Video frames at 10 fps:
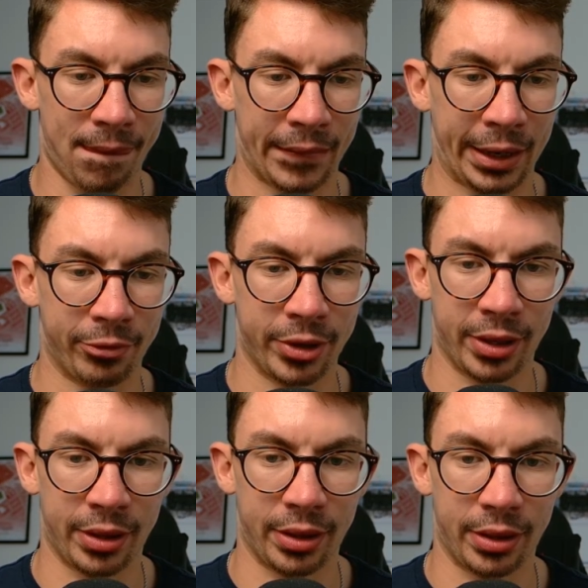Get rid of
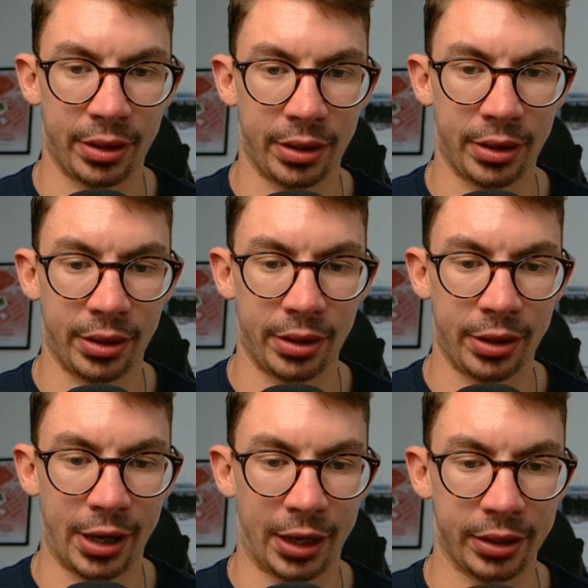
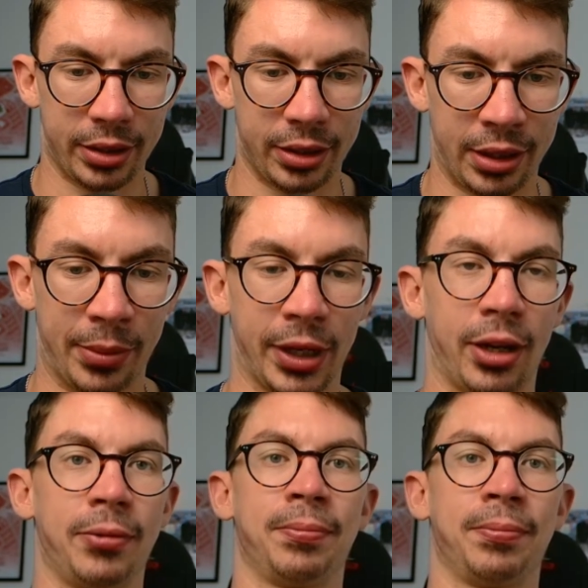that. There we go.